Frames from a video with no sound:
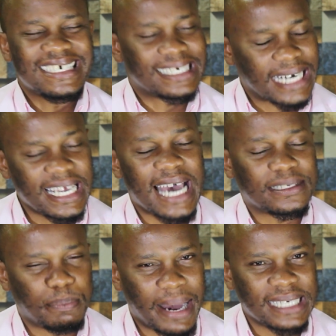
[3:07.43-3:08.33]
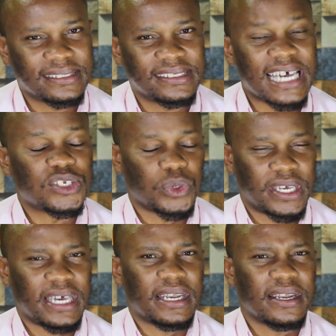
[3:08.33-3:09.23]
Try as much as you
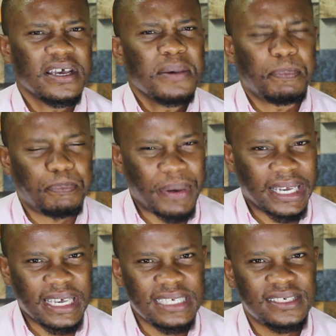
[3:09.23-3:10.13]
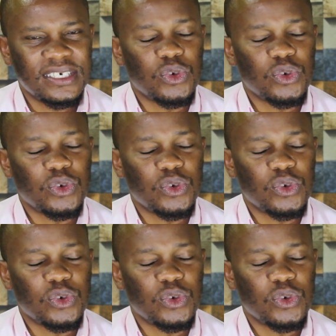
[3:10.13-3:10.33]
can. Package